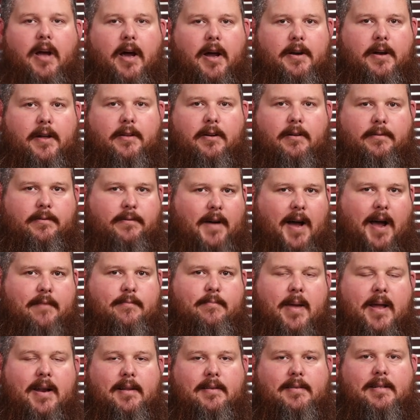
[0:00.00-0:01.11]
Another
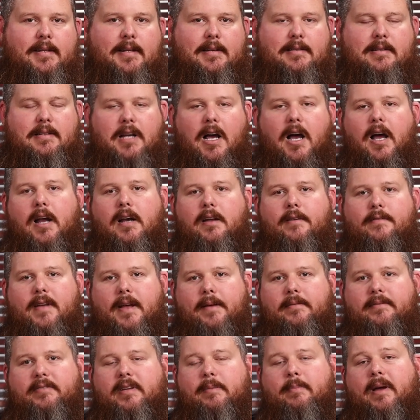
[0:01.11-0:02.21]
five minutes and it's done. If you
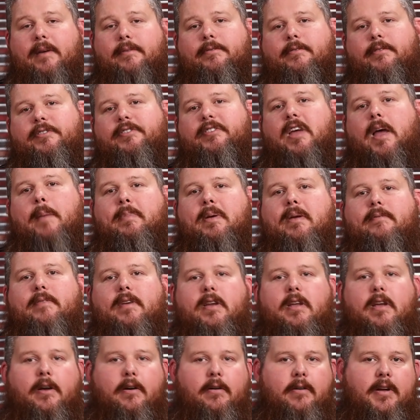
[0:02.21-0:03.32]
haven't seen my full CIP
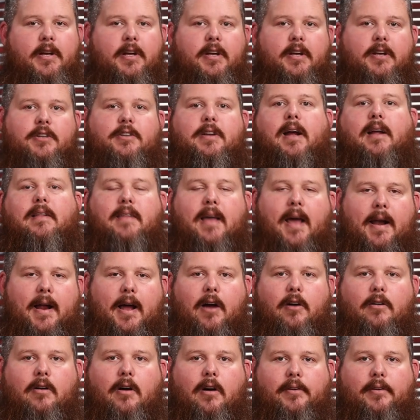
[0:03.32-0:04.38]
video, check that out.